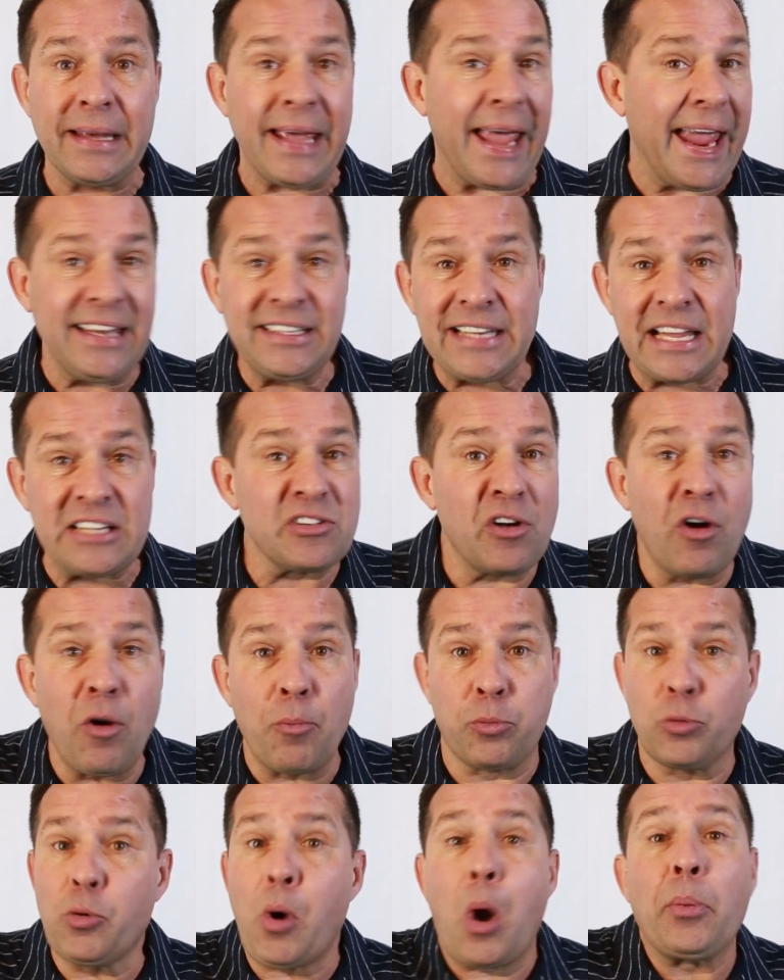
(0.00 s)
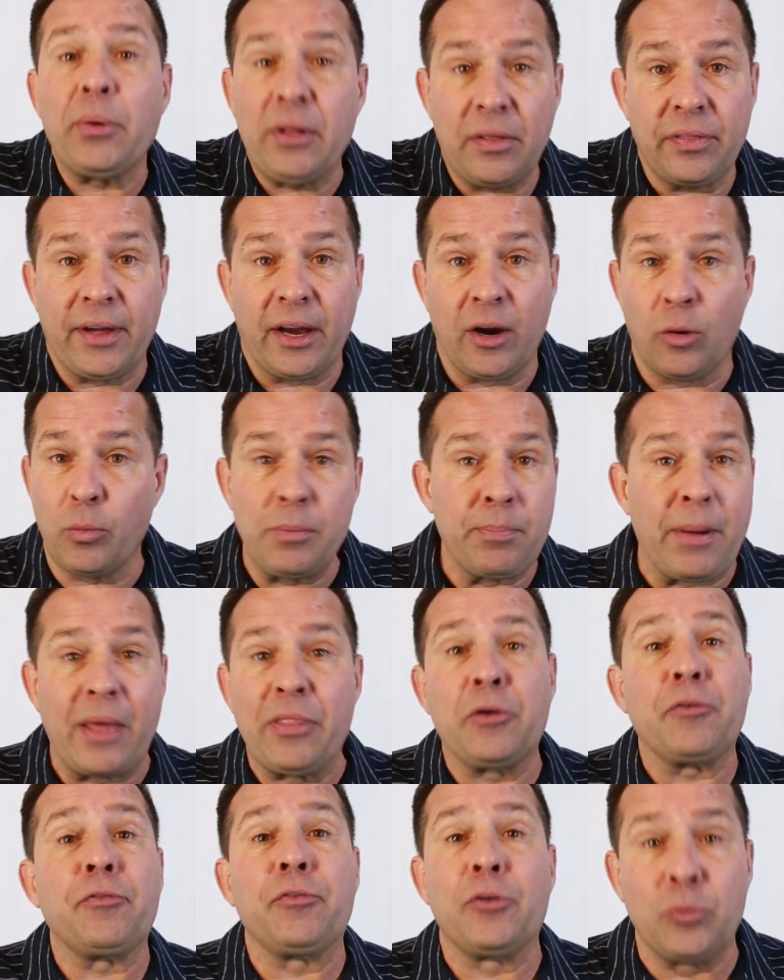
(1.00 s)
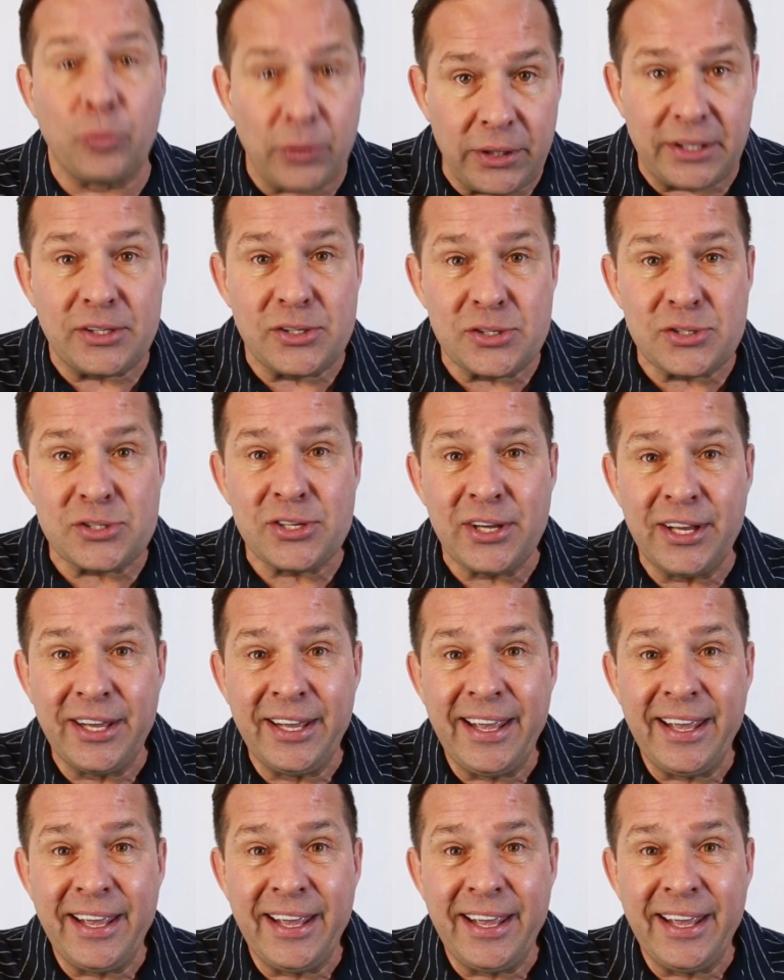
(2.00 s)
8 Days of Hope, we're already there. We've been there for weeks.